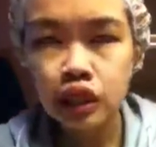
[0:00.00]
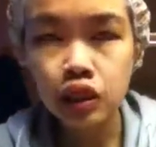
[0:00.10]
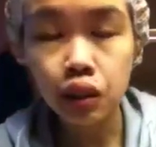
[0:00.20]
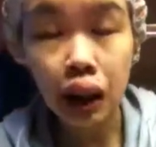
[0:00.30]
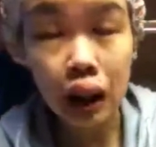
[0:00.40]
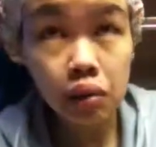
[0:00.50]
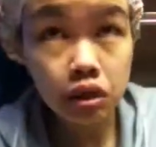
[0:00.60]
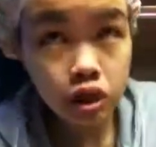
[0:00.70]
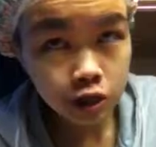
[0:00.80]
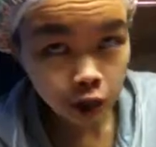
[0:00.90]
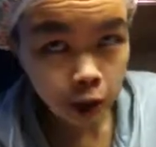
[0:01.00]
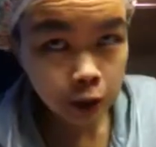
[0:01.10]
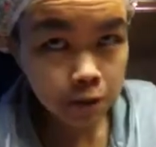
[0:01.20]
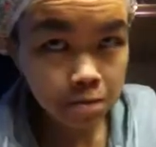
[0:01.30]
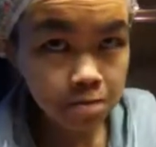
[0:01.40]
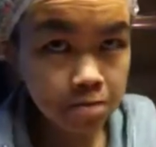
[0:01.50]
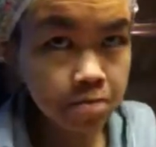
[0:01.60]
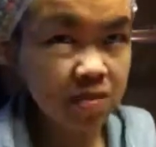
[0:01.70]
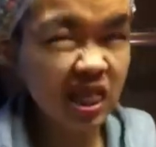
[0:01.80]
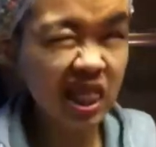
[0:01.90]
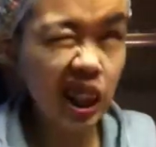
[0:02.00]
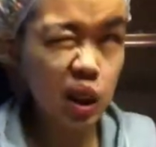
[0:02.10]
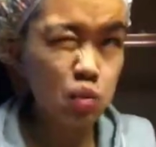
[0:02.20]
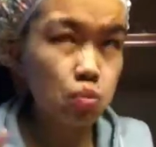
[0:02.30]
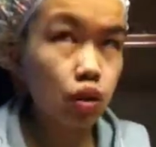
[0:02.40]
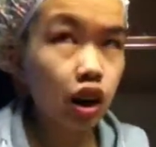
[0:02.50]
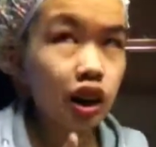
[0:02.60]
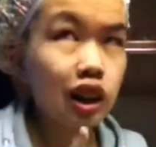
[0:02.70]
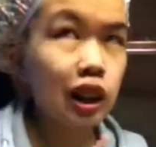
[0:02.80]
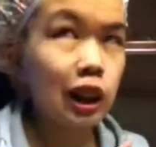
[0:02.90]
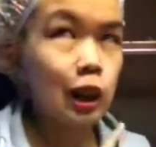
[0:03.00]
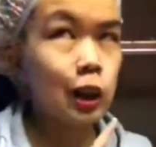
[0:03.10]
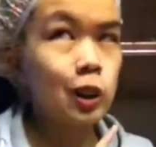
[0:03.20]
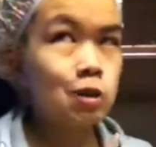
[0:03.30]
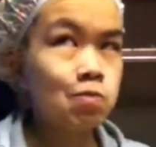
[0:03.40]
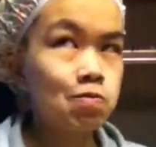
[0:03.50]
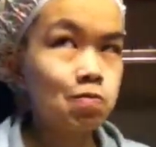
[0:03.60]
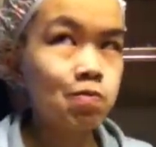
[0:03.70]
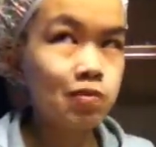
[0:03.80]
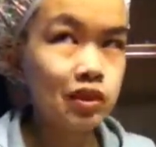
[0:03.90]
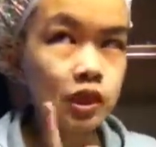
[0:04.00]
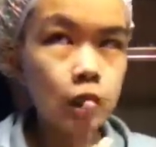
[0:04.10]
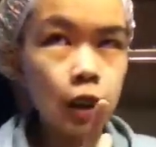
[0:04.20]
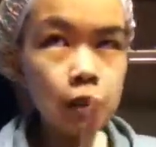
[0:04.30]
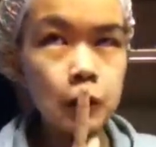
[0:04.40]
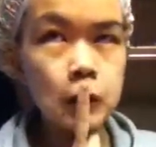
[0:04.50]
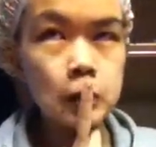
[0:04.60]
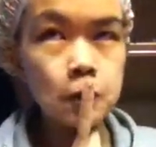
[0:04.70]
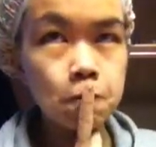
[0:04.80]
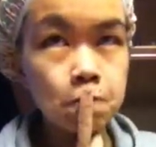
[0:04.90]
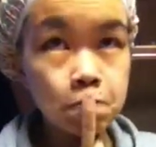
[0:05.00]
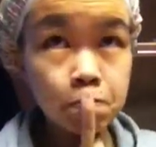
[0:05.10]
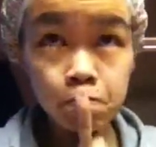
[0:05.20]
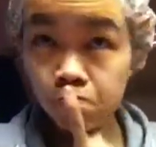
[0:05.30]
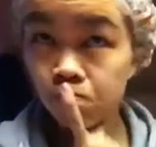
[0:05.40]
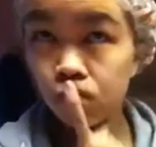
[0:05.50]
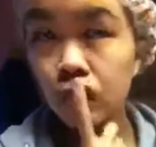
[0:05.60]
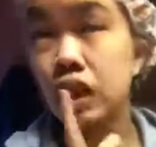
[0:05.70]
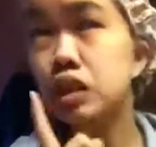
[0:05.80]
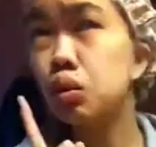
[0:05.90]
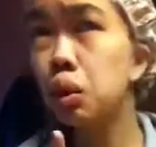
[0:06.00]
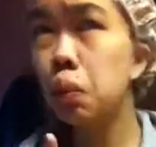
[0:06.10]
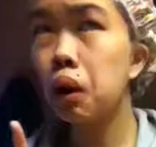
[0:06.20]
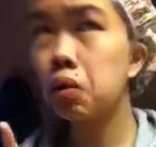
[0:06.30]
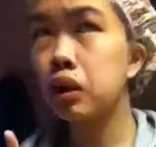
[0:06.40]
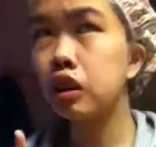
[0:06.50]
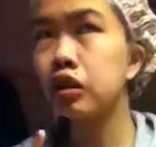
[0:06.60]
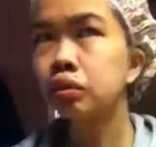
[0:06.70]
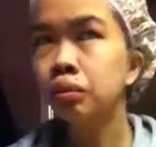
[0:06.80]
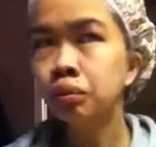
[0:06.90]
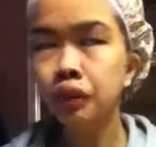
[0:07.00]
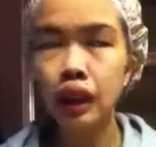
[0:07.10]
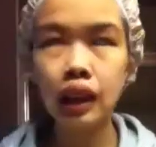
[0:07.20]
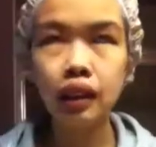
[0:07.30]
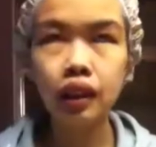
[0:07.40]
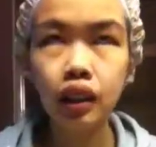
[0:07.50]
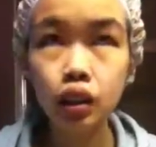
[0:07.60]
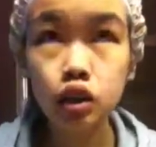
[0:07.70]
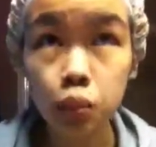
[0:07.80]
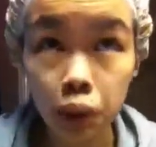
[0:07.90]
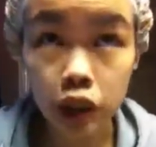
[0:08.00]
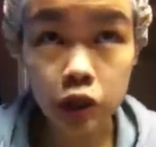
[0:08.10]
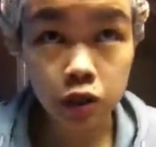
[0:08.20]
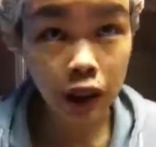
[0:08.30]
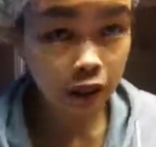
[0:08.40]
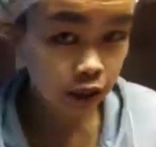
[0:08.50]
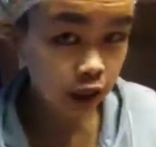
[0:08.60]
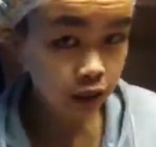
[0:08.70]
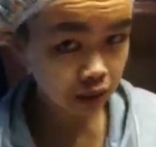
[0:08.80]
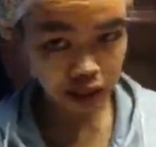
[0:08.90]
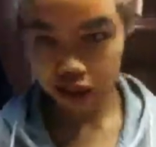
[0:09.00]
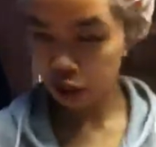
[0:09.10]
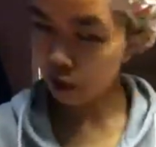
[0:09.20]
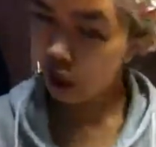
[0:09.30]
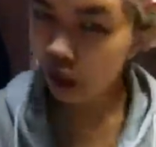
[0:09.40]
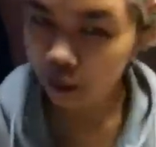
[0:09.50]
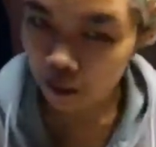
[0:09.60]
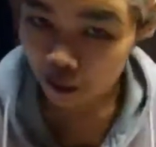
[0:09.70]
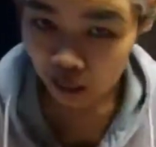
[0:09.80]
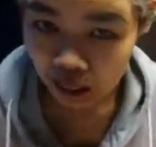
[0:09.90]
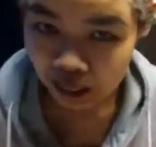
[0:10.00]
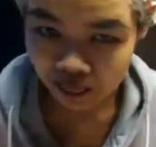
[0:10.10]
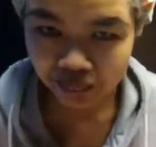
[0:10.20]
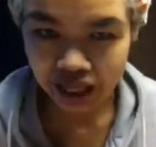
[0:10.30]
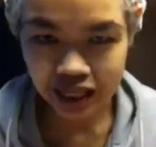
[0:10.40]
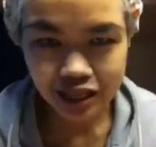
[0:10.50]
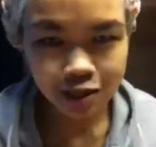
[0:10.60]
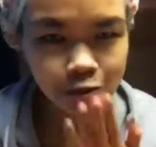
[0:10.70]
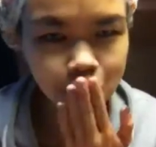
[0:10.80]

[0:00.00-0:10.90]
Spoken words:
So I will show you the end product later, of course. It's only part 1, and yeah, I'll show part 2 after, and I take my shower. Okay, love you guys.